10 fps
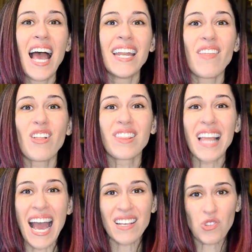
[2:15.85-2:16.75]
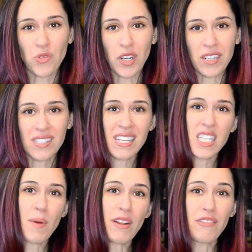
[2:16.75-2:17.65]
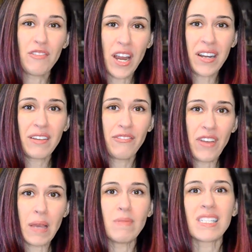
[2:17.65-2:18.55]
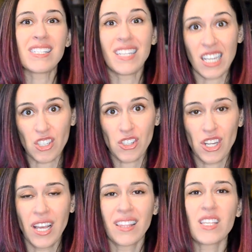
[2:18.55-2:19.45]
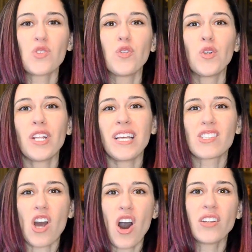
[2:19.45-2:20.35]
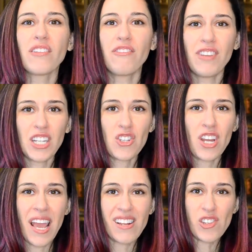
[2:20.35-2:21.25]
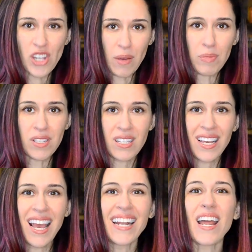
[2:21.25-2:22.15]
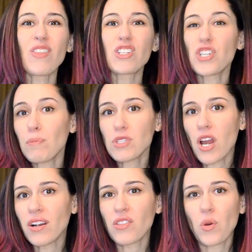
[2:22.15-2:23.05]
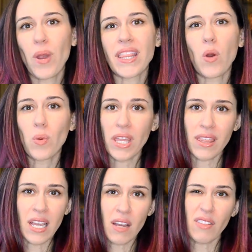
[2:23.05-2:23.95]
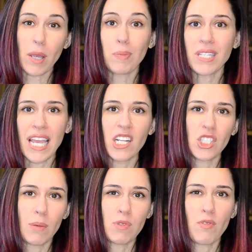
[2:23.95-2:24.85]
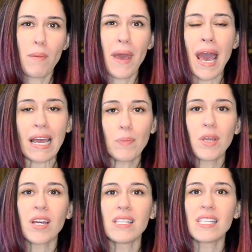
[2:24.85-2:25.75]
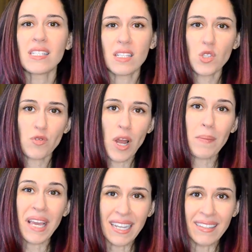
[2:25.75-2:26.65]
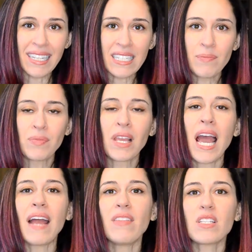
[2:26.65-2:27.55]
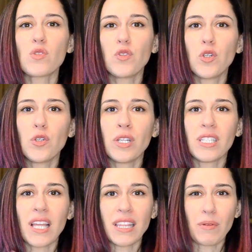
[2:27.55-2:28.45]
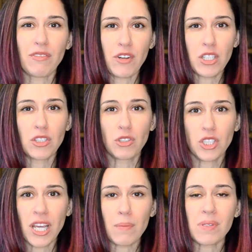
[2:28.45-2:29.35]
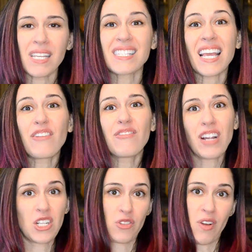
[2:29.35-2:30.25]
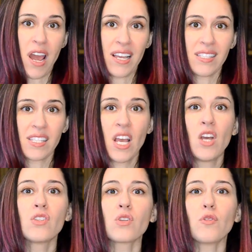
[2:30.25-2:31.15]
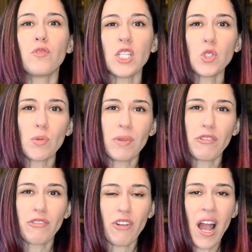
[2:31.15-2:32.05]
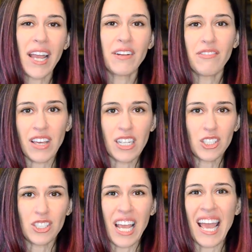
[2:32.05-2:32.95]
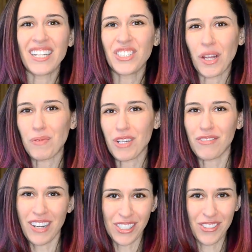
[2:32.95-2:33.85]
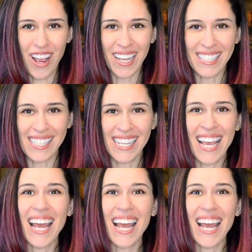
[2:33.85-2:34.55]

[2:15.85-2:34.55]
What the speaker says: Now the last verse is about a very famous dish. This food is called fish and chips. Now the chips aren't the way that we think of like potato chips from a bag, because this is from England, and this food that they refer to chips is like French fries. So fish would be fried fish and chips are French fries.